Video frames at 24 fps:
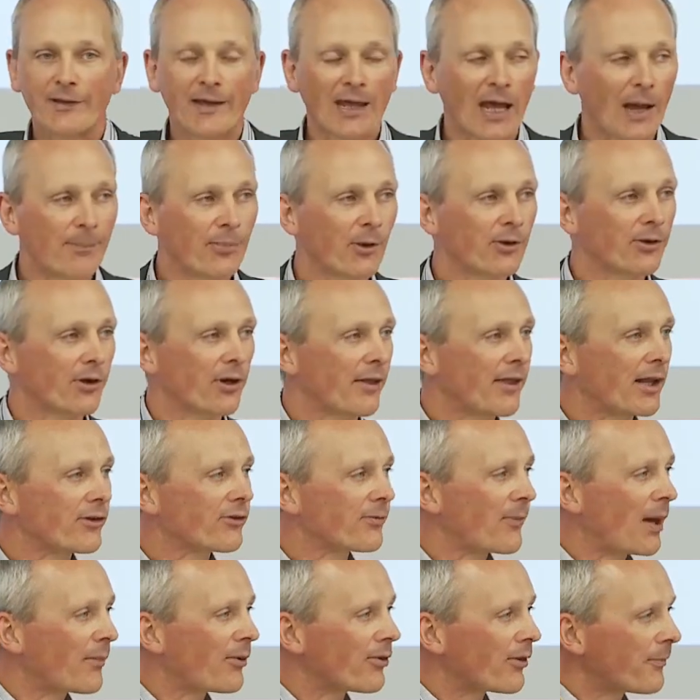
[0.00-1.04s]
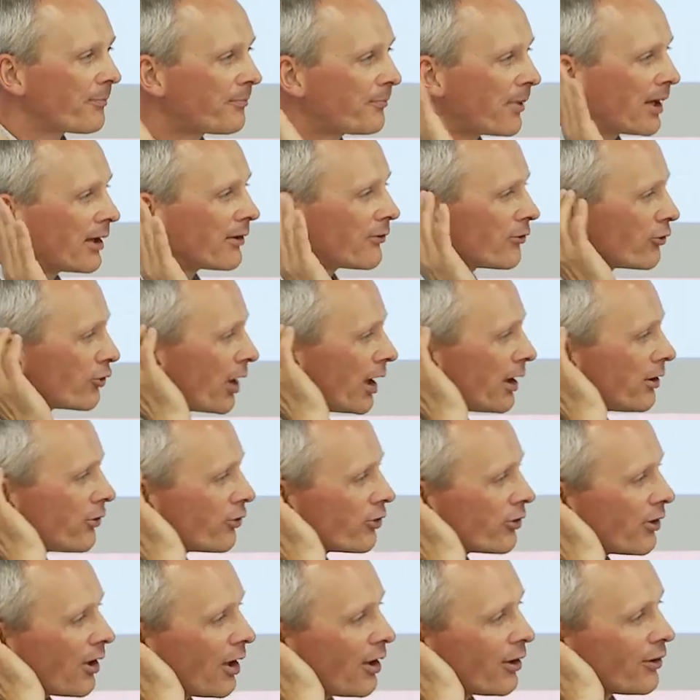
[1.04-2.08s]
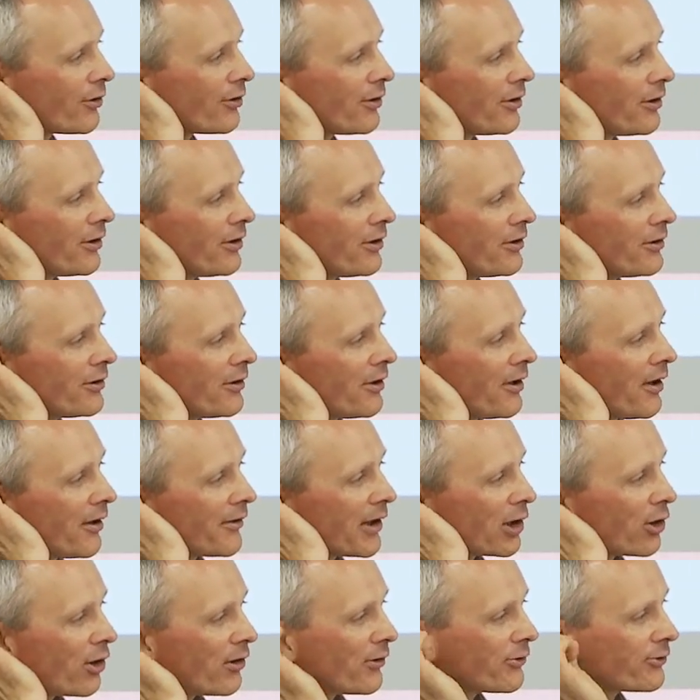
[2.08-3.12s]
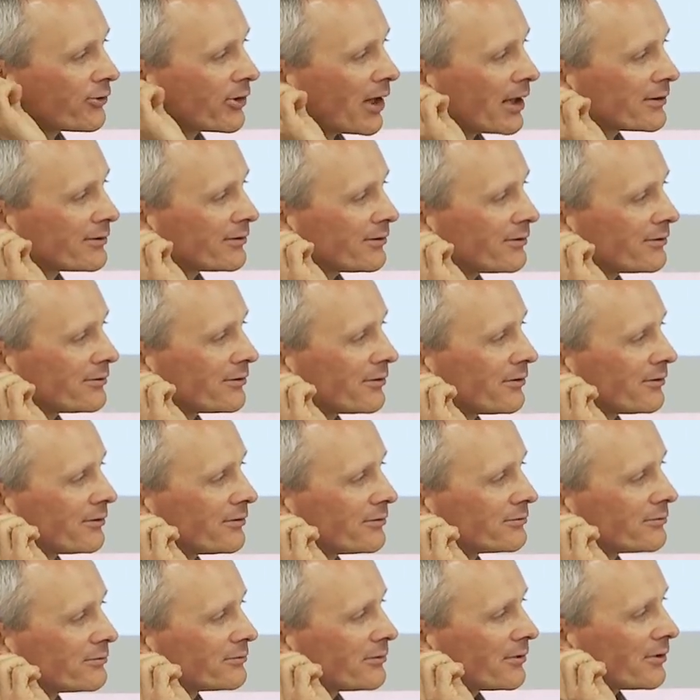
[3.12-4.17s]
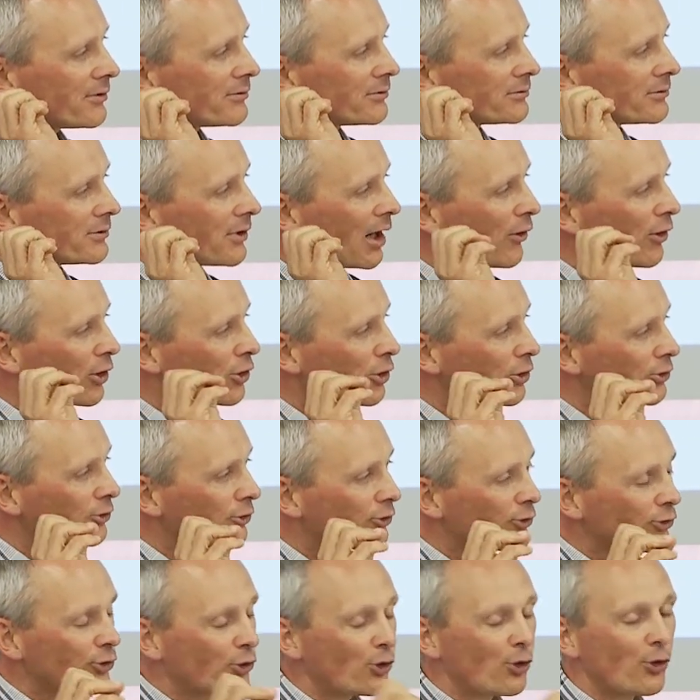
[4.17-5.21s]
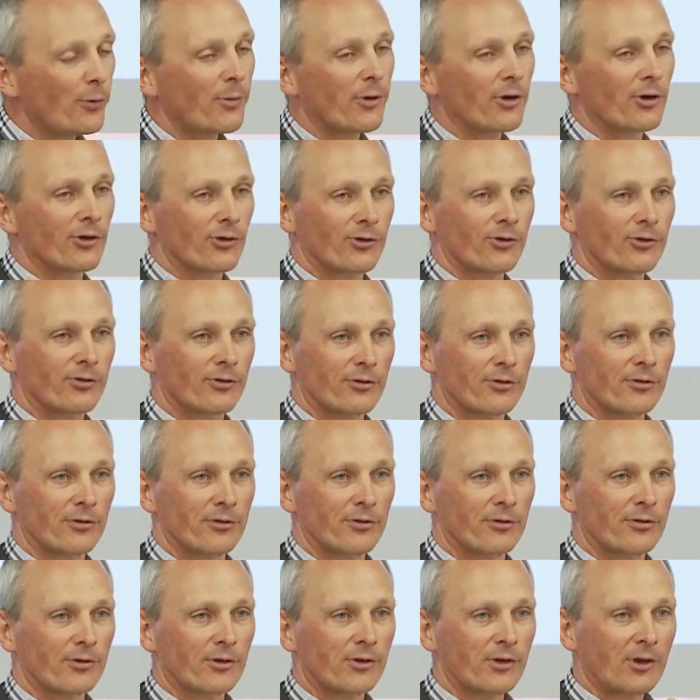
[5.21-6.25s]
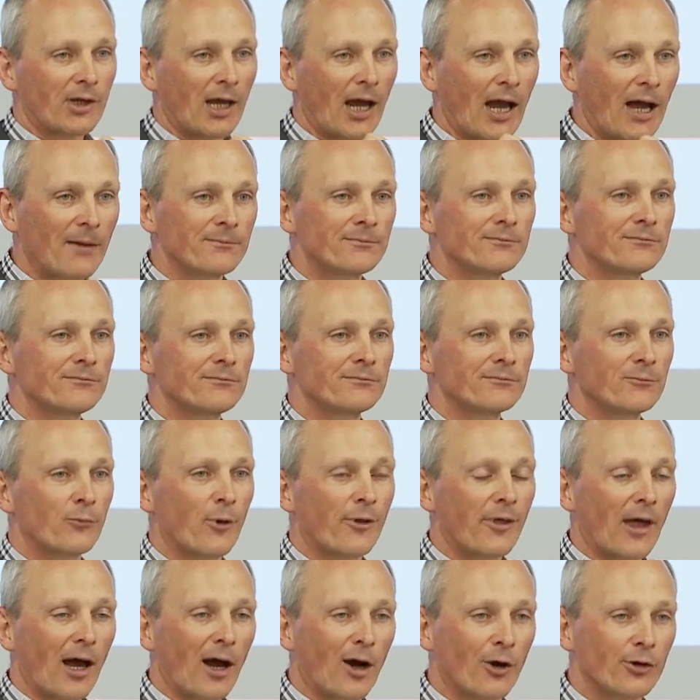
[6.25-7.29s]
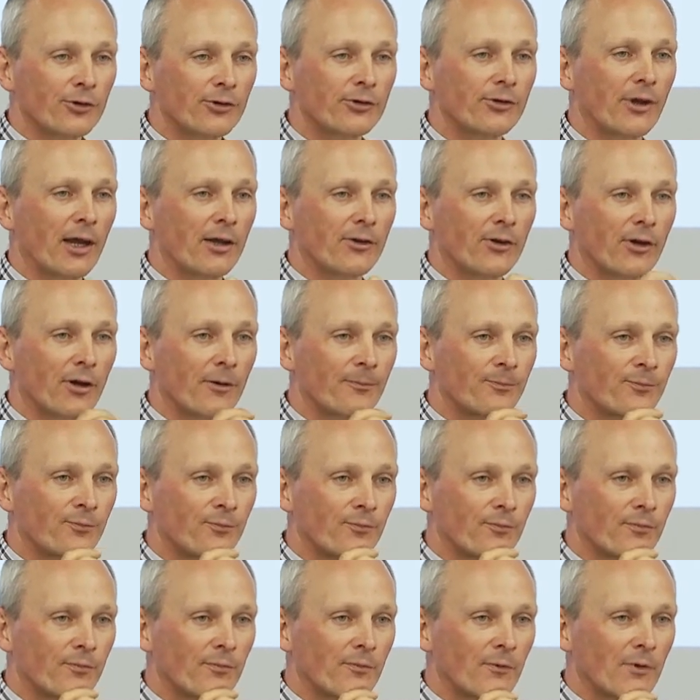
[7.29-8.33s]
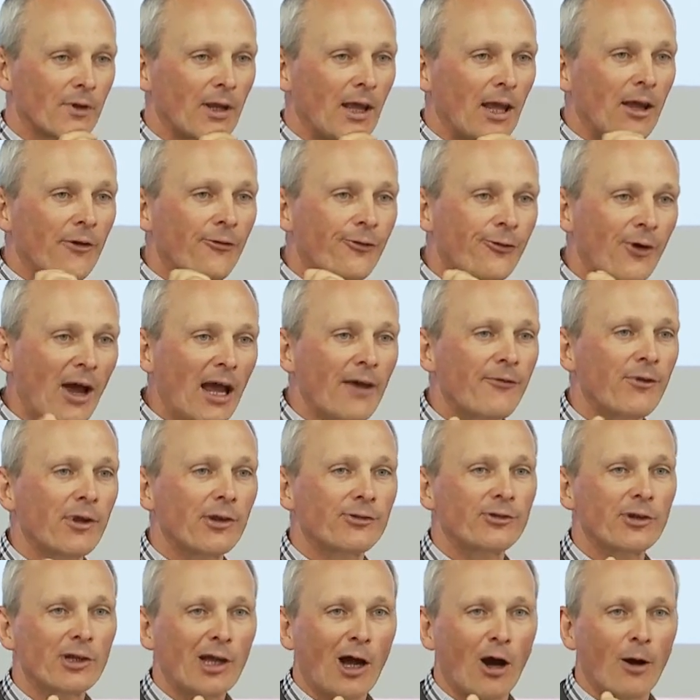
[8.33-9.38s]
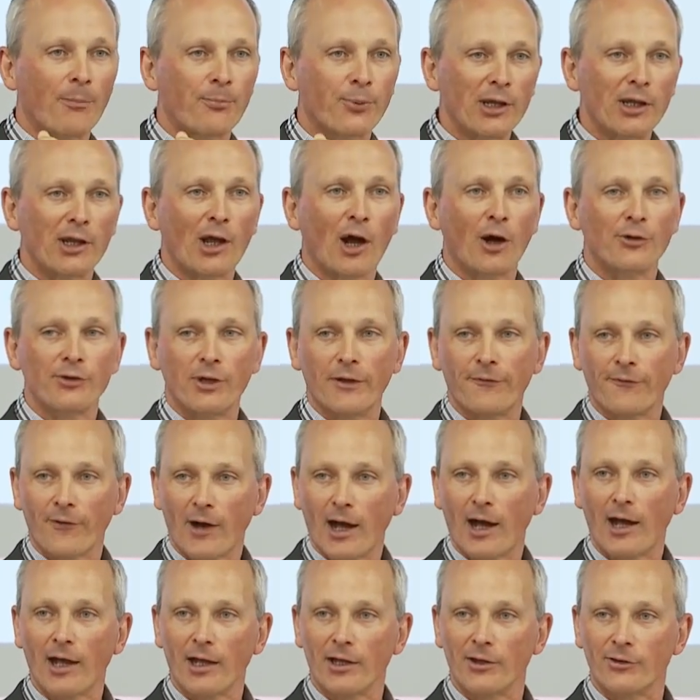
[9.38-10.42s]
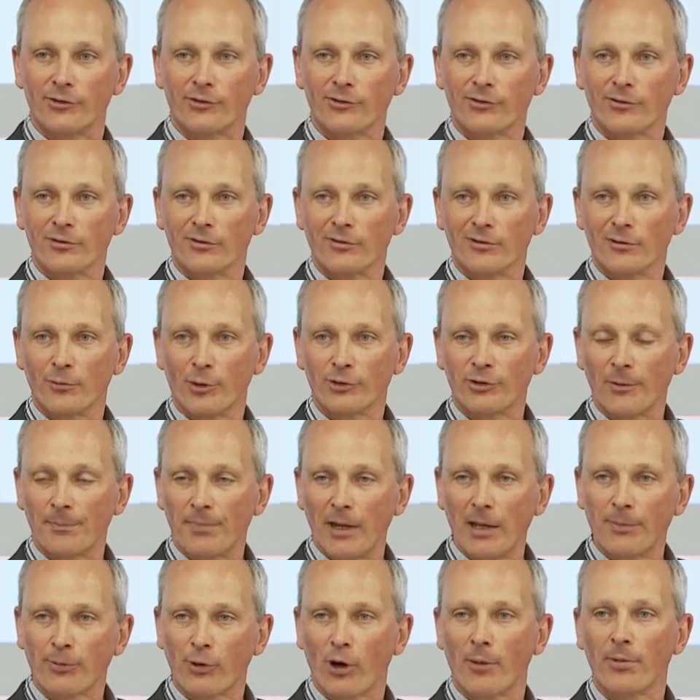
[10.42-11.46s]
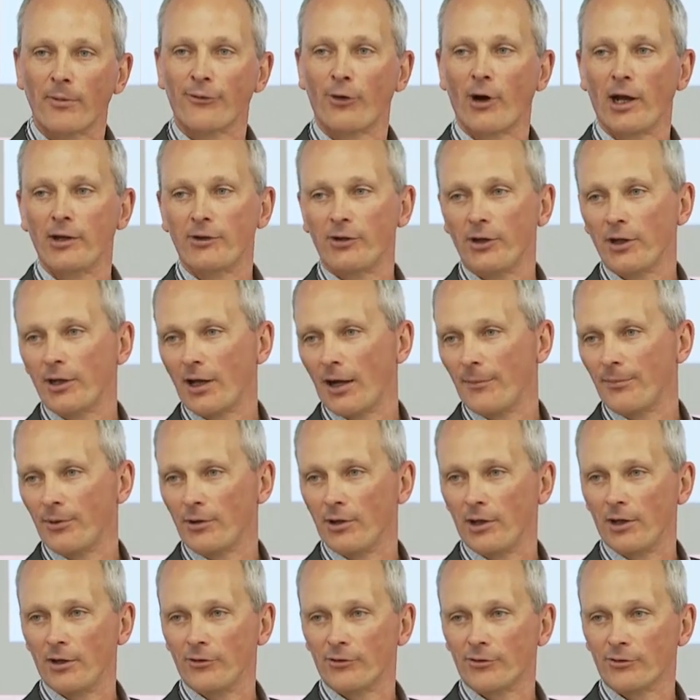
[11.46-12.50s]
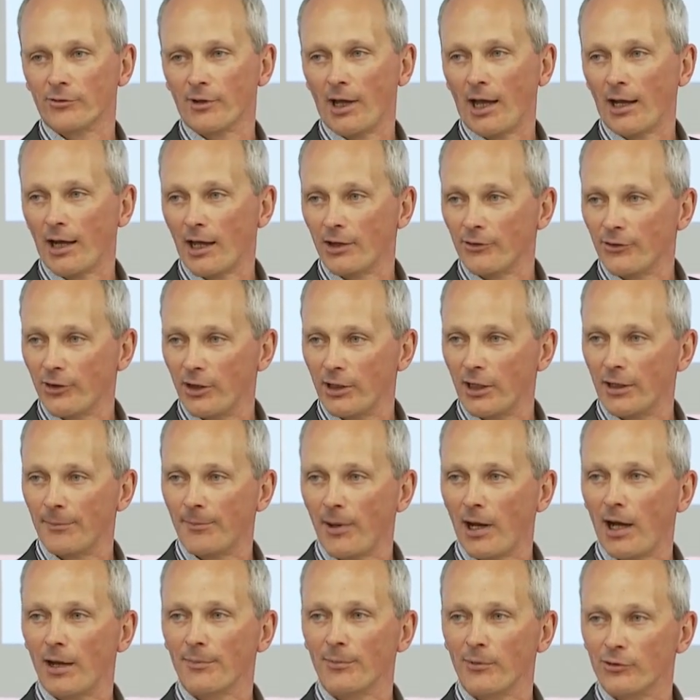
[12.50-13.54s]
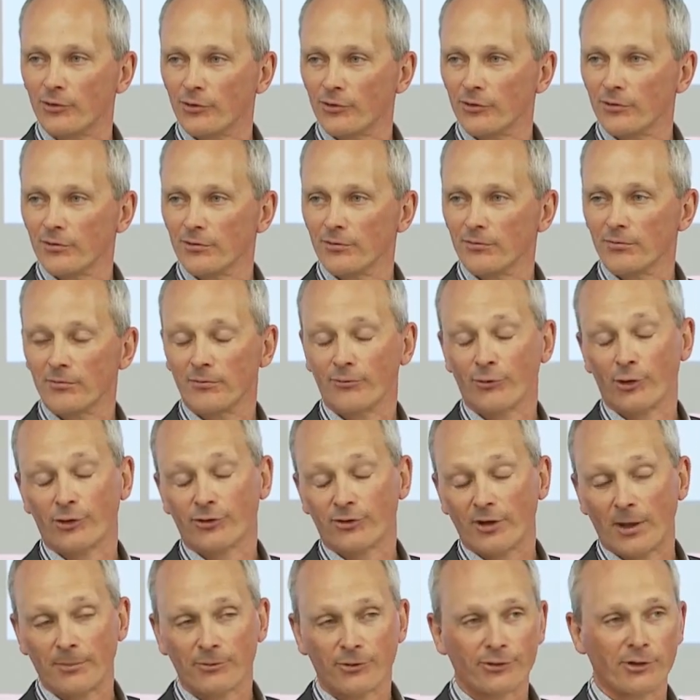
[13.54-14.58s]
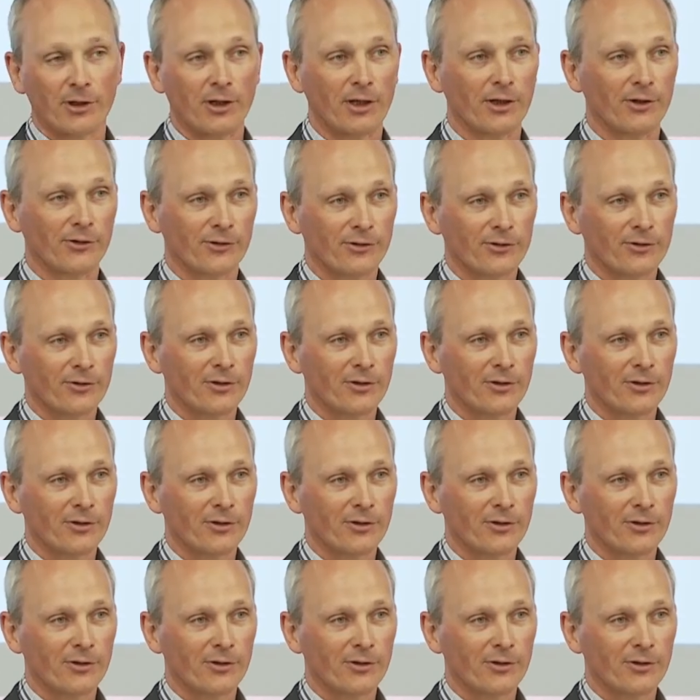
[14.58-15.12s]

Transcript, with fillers: capital. that's maybe the biggest change now. That all of a sudden, our consumers come with their own data. Five years ago, bring your own device was a big problem for IT companies and IT departments. For some still is.